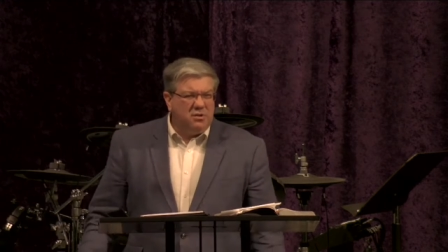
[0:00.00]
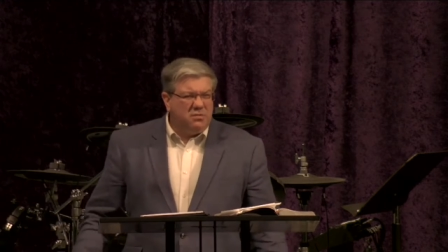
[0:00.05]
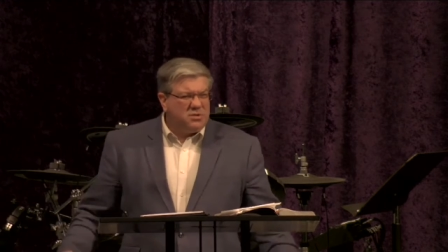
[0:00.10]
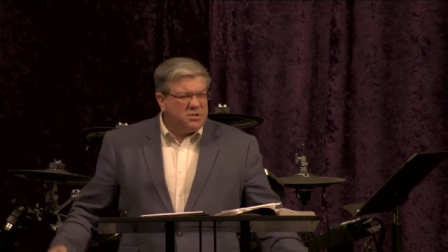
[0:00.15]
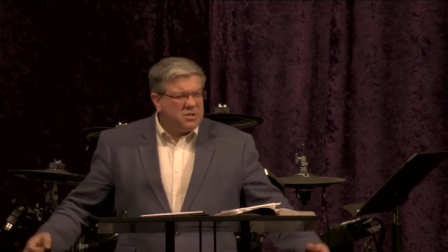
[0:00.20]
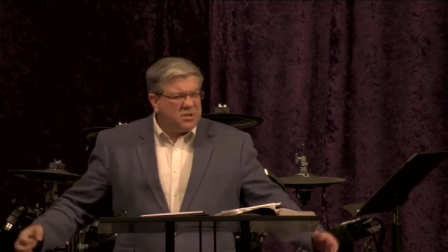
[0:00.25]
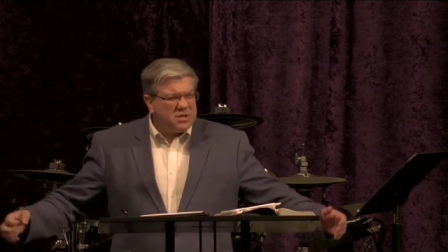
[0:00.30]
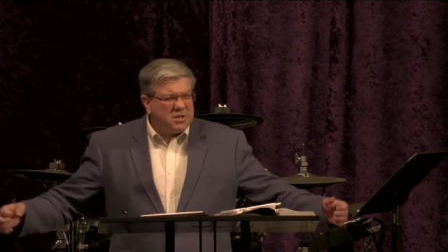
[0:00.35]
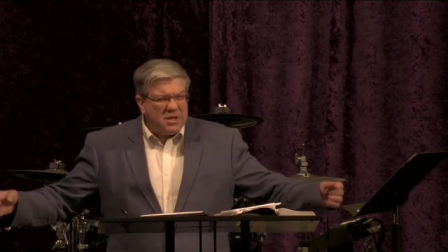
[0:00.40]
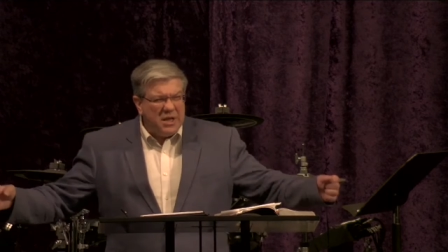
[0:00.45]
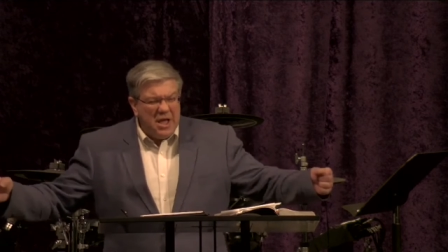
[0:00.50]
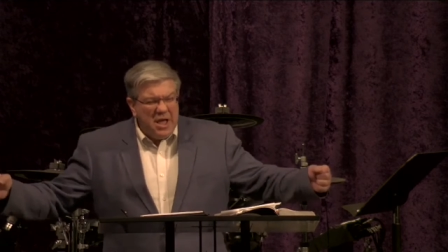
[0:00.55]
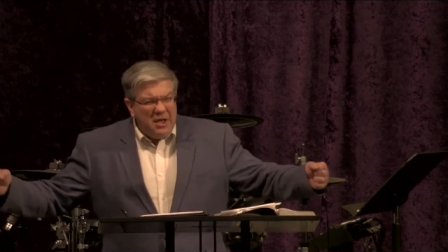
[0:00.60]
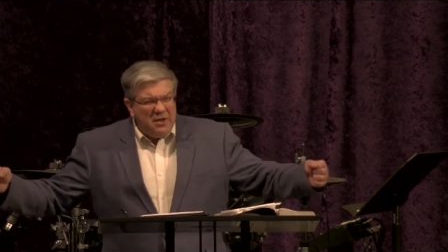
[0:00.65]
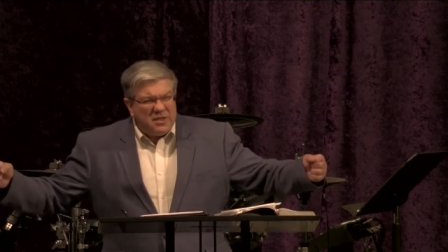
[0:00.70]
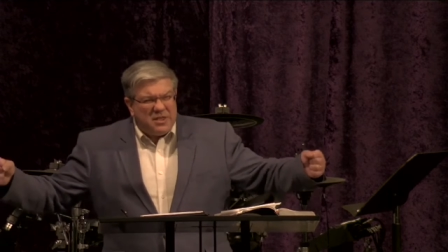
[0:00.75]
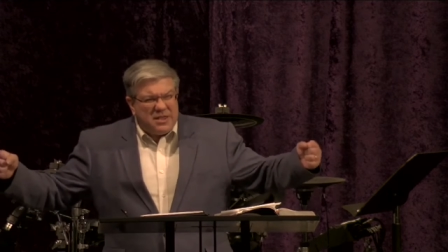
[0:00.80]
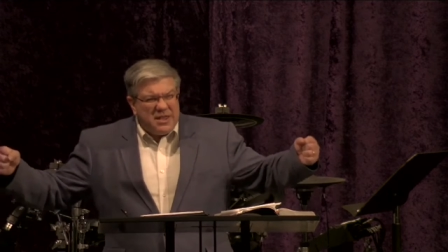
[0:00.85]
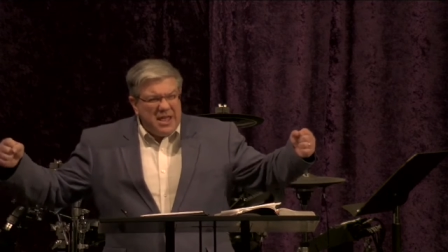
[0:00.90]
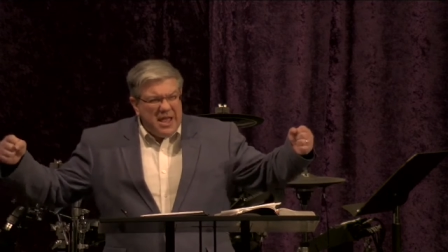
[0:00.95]
You just
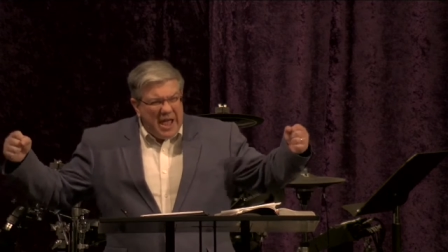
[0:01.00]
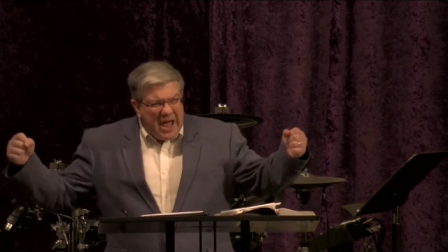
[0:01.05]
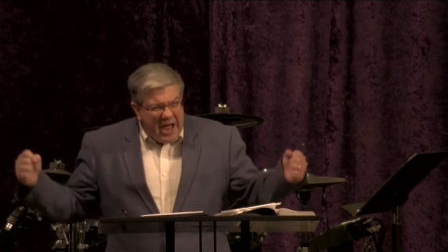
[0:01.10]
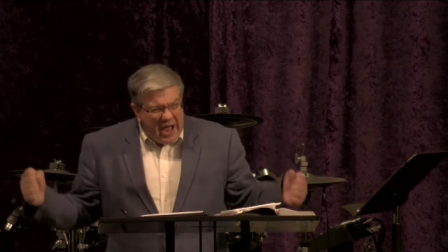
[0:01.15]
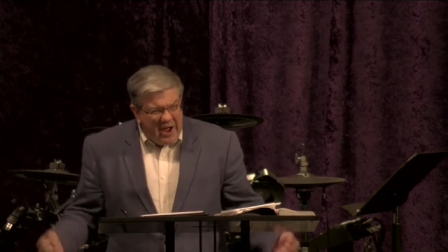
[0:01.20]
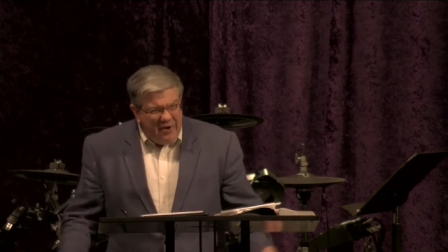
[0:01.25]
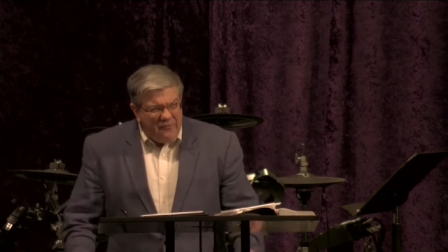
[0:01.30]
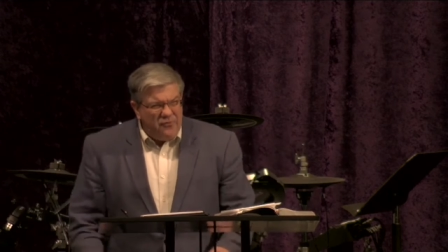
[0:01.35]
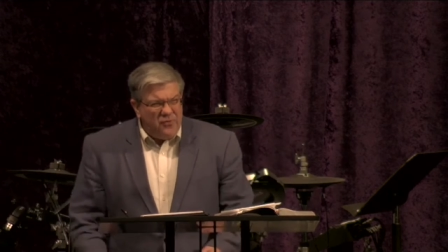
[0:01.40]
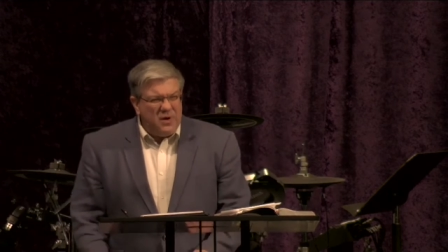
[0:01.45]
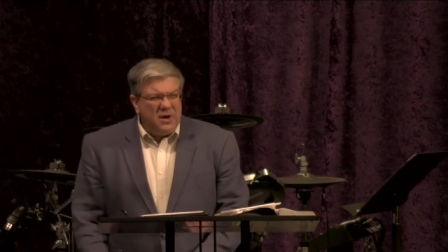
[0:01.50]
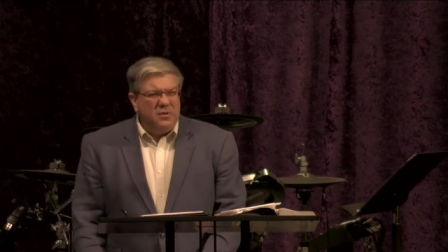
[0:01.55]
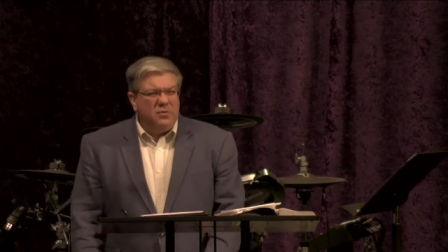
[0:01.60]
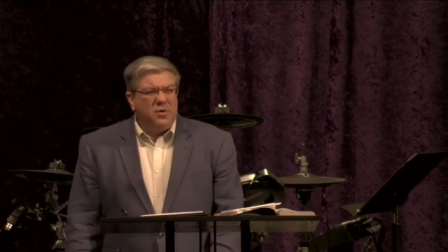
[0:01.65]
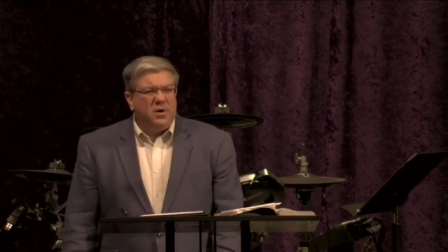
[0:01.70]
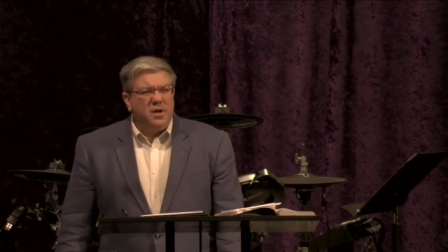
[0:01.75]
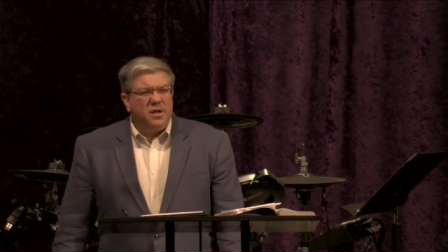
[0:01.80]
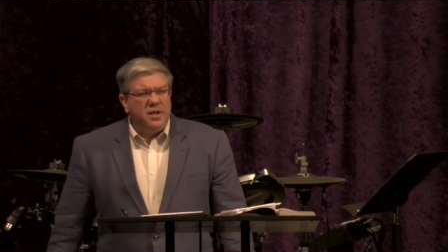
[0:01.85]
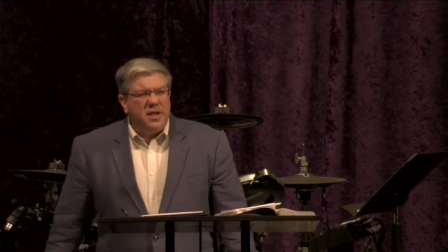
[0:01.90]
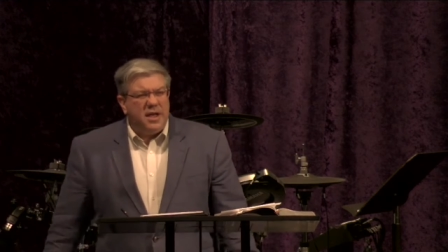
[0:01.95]
see
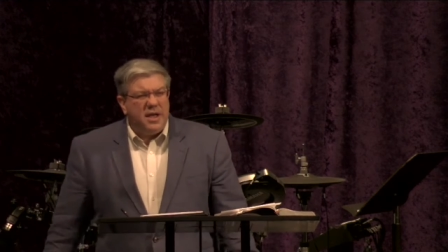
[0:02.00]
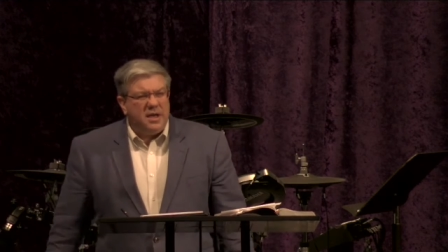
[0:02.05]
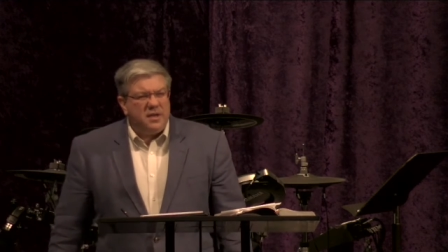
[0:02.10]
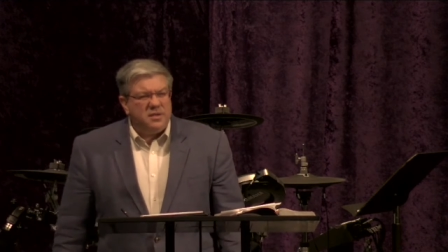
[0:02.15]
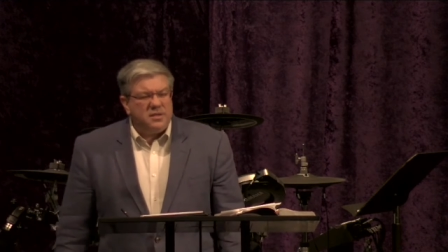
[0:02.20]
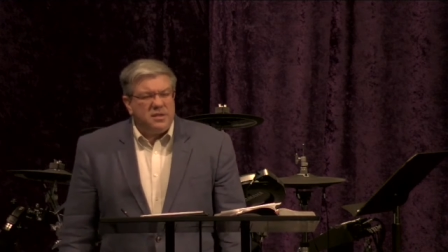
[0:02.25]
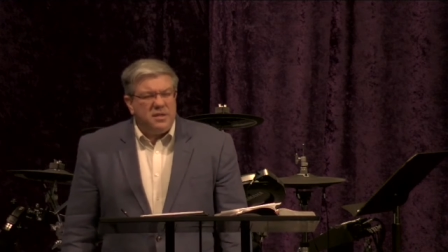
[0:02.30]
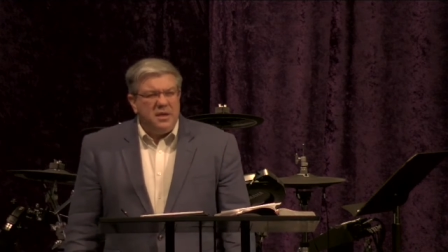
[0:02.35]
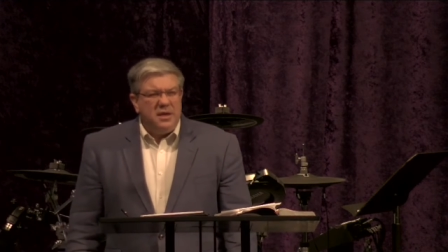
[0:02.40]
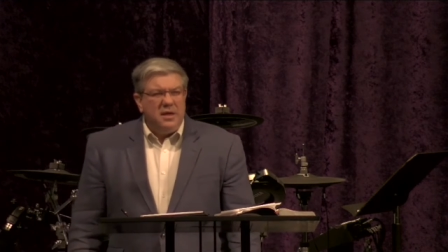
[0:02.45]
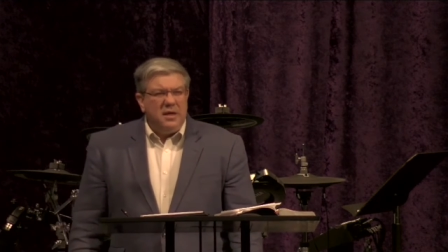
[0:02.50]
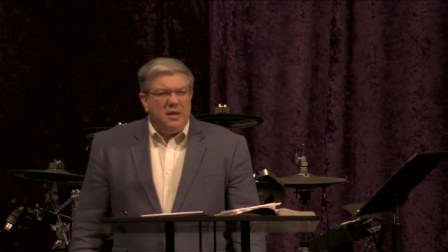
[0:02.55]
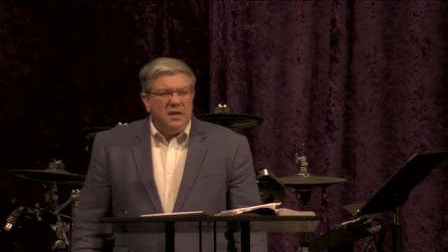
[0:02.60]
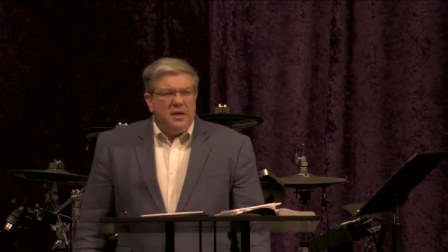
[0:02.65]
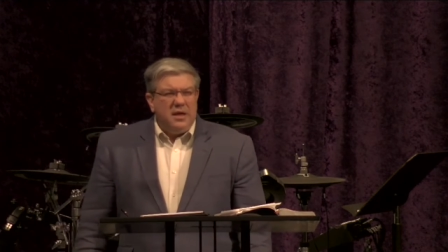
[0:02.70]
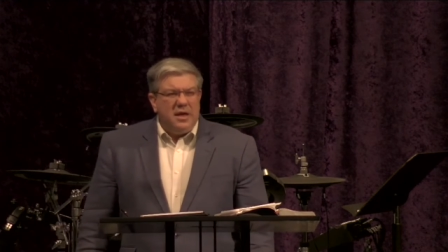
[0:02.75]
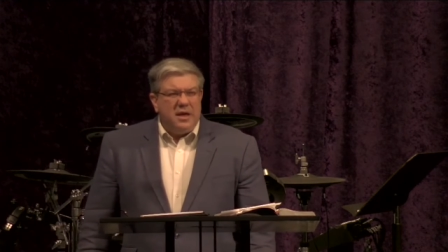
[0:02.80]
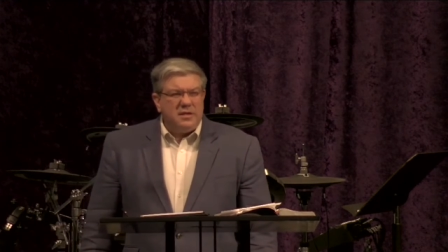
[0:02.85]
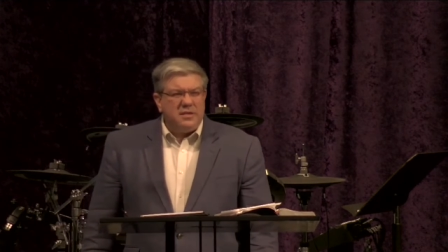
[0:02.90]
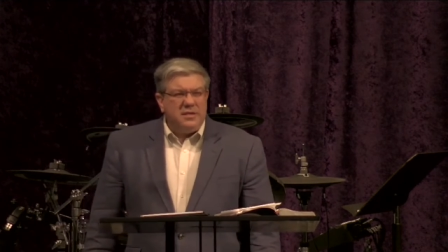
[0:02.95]
everyone as
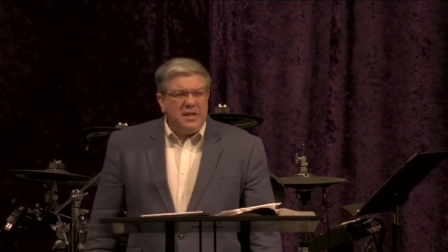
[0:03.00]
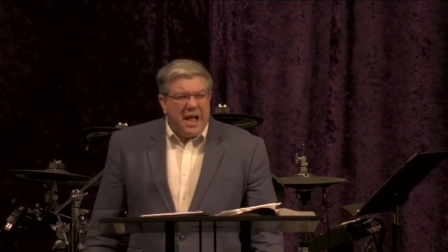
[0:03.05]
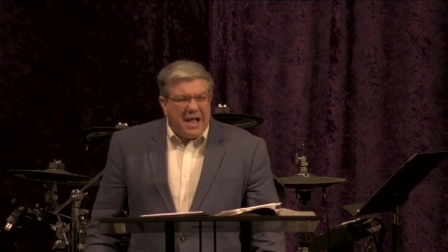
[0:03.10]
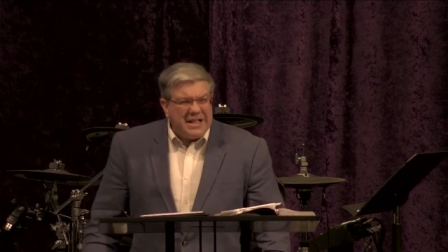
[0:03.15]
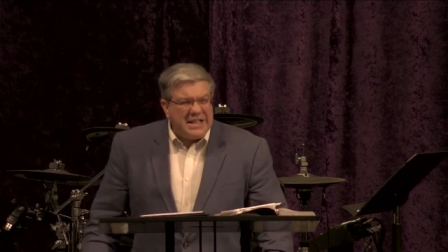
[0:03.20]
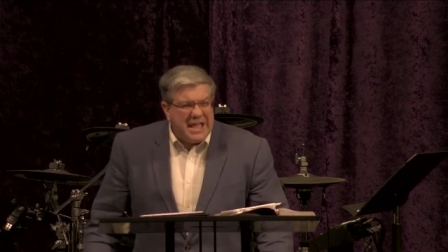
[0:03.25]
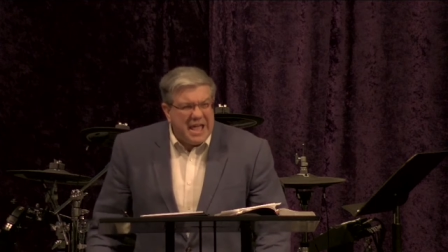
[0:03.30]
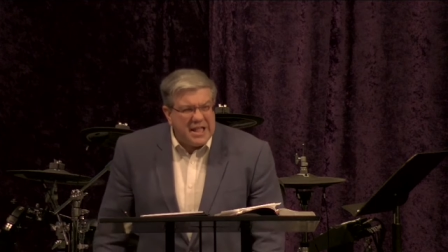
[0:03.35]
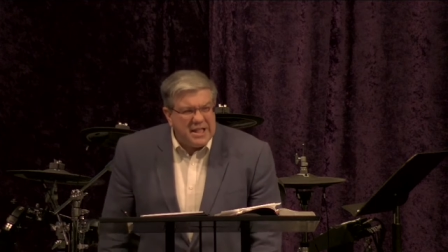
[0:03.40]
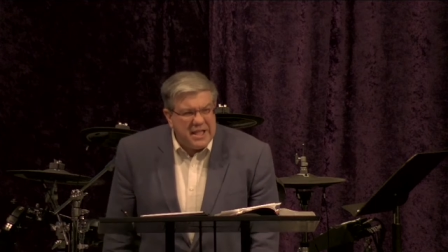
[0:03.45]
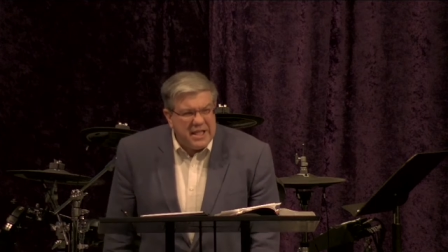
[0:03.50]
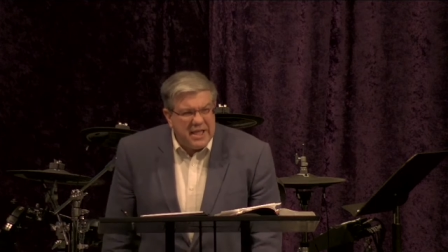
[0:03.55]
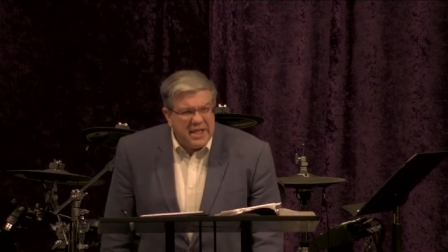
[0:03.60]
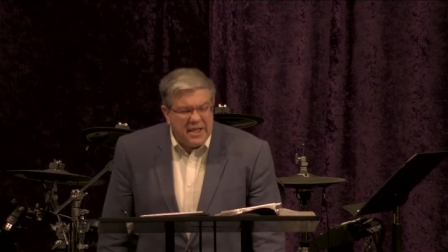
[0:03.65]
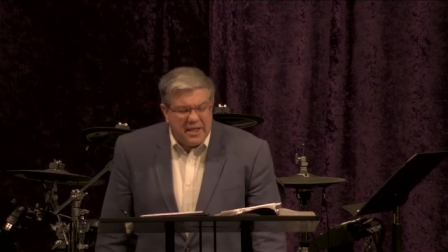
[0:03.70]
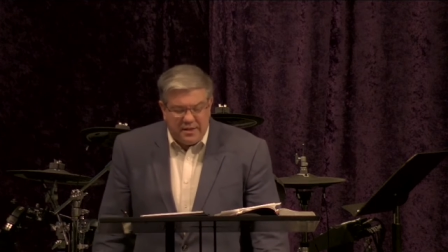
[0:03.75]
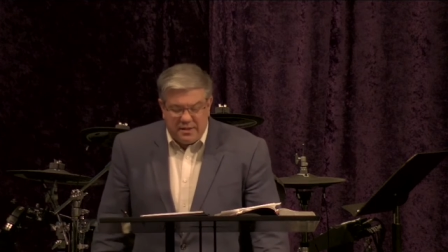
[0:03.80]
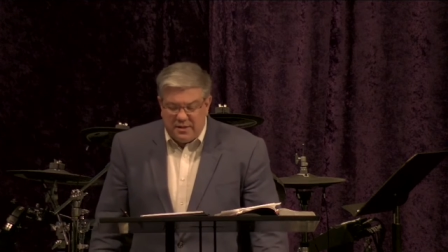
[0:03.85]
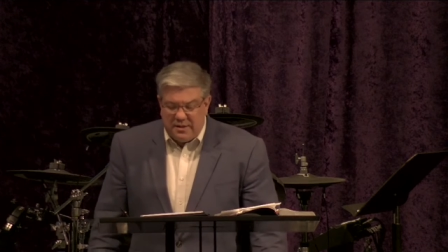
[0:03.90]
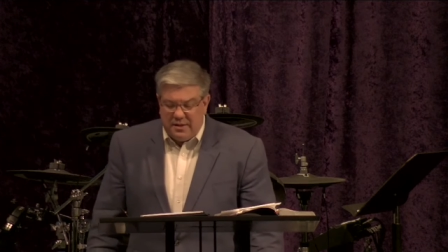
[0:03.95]
not getting
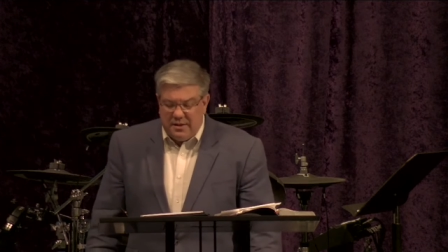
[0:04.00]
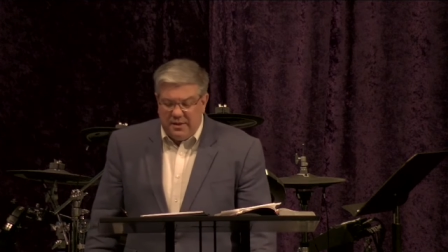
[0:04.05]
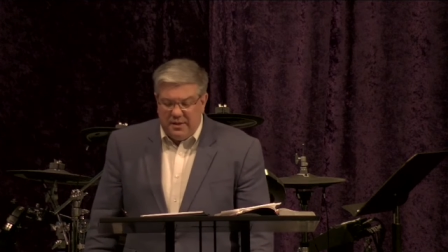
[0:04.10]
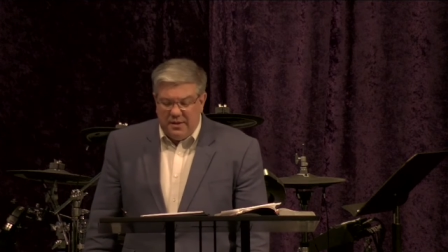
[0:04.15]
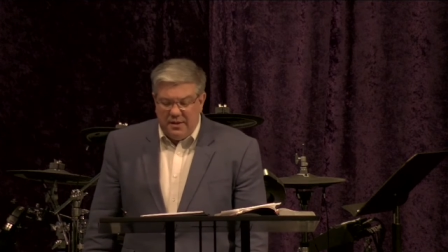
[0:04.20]
it.